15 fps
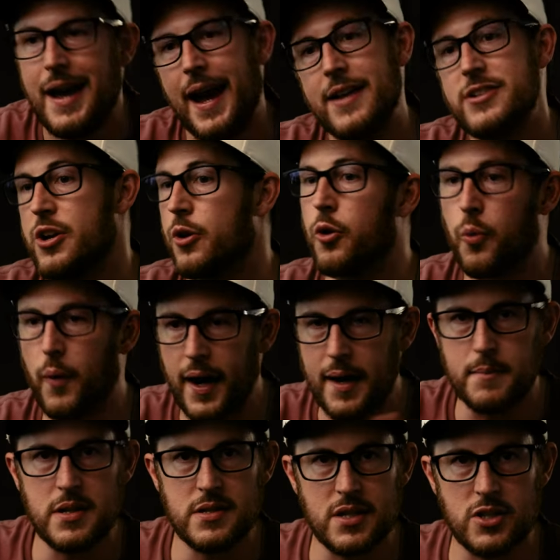And so
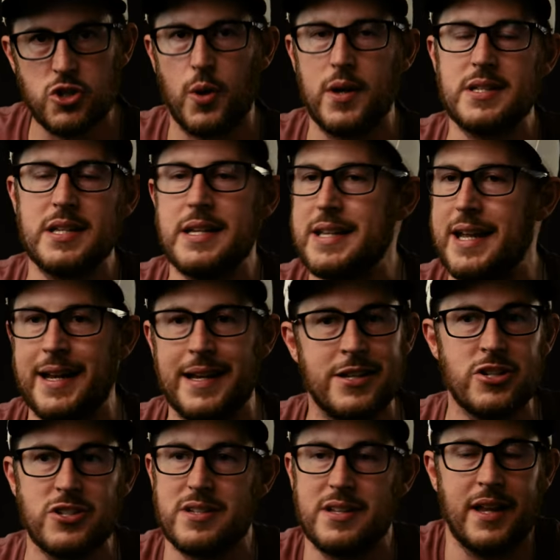great music choices, and
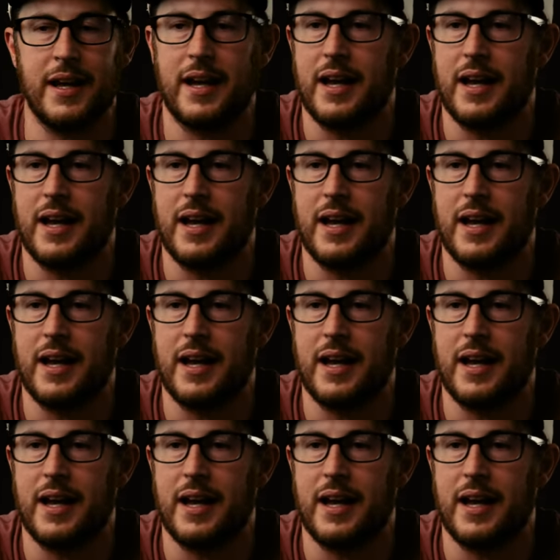just